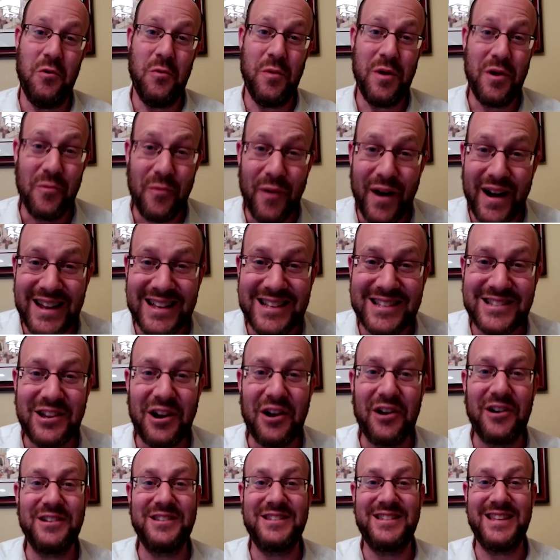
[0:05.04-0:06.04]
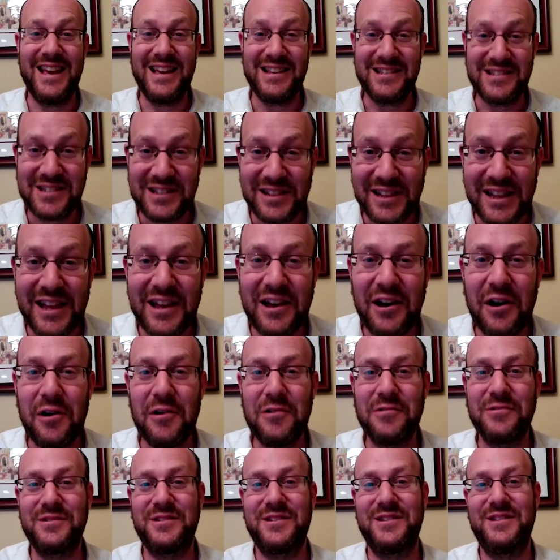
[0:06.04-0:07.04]
We already started saying
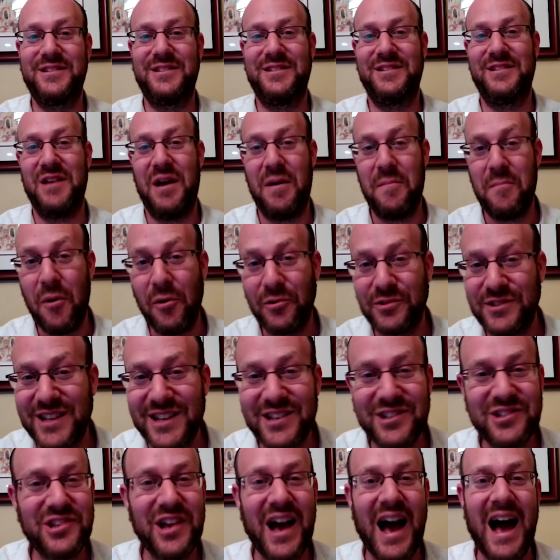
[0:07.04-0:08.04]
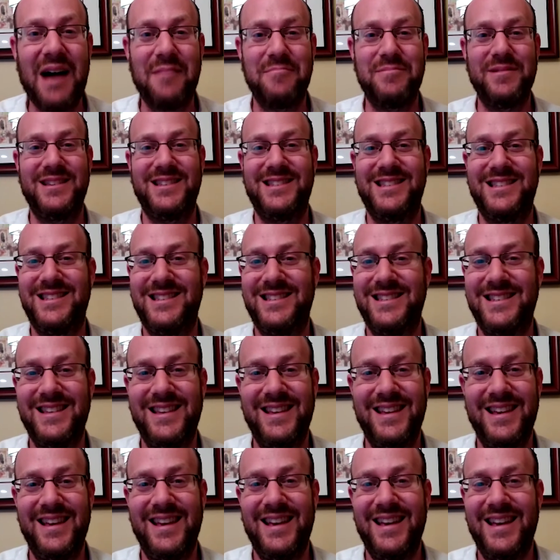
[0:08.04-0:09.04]
Slichos, Motzei Shabbos,
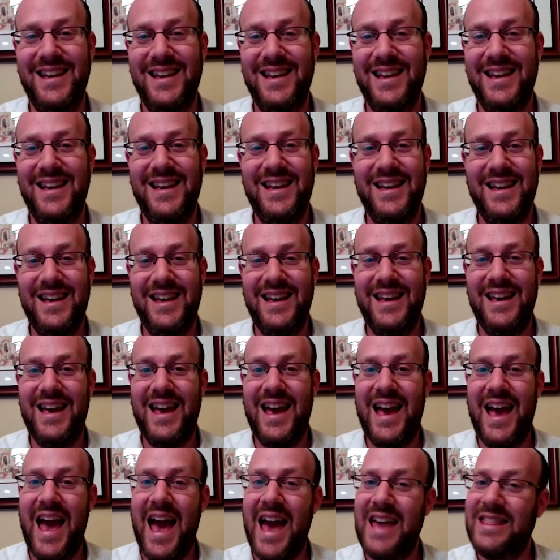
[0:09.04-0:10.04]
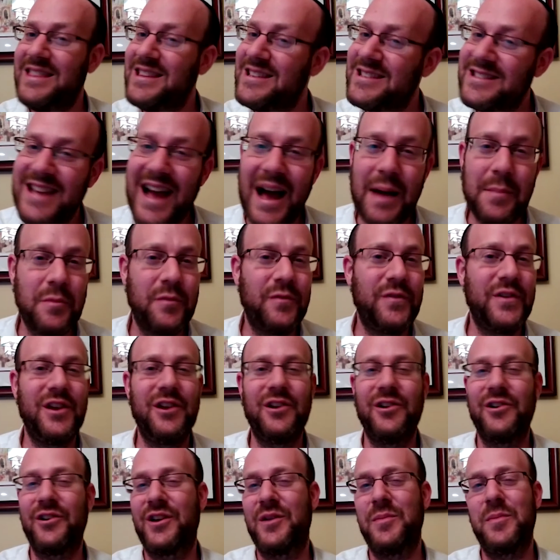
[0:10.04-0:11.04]
and this time of
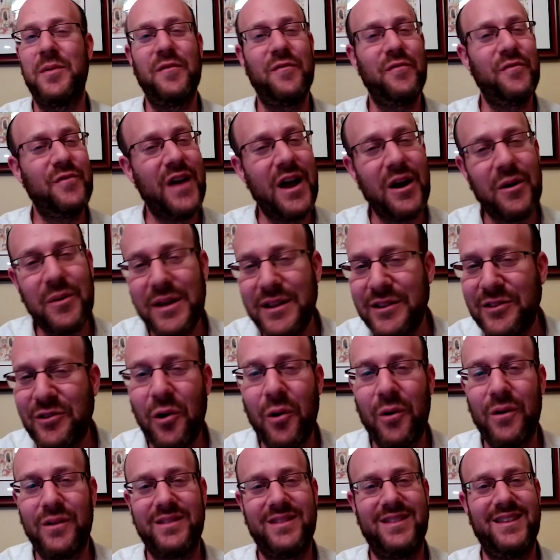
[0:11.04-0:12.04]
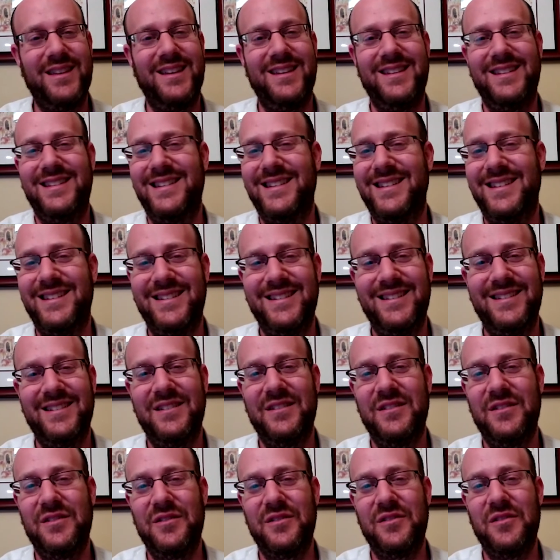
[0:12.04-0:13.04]
year can be very daunting,
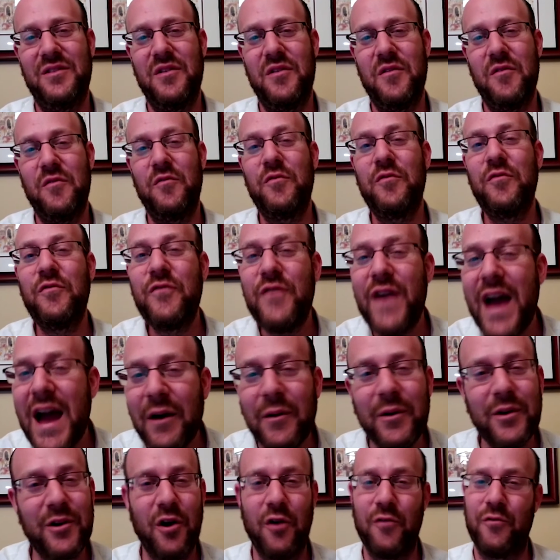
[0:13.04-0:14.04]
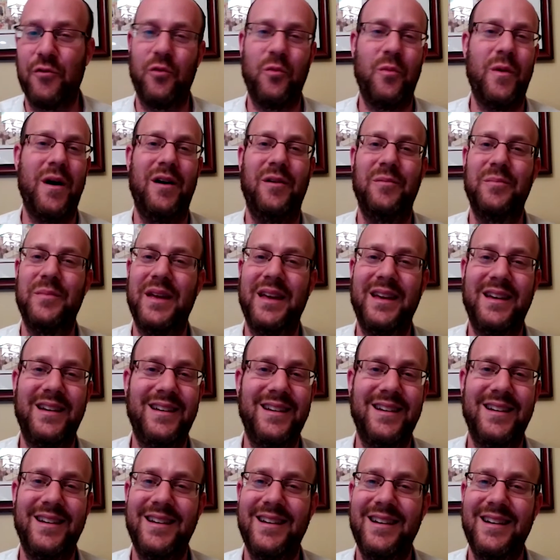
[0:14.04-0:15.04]
very overwhelming.
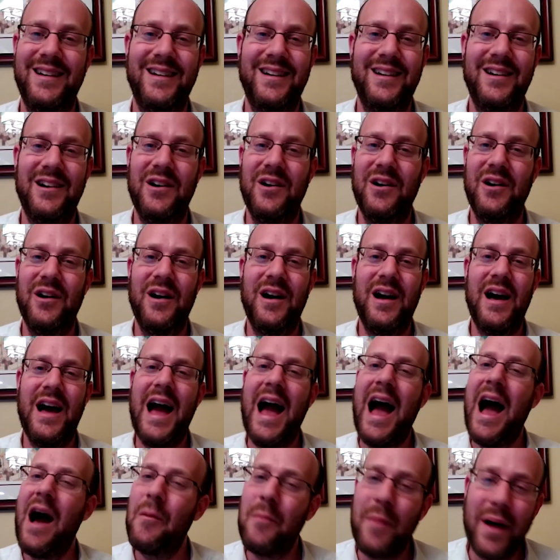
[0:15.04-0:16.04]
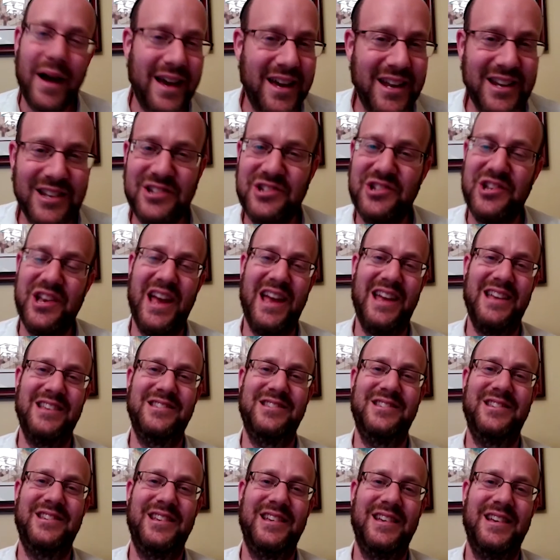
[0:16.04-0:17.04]
How am I going to
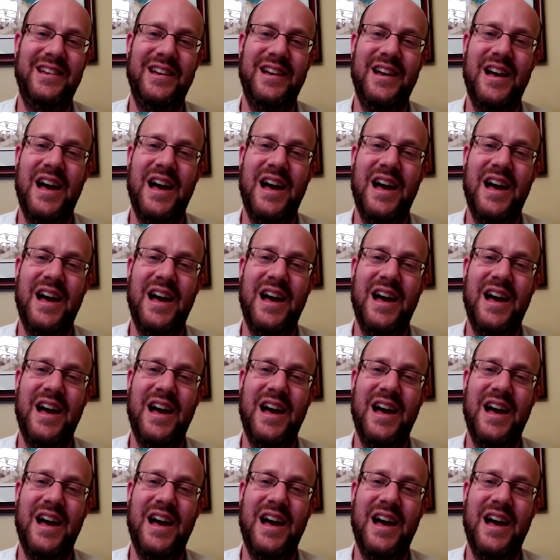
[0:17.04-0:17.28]
change?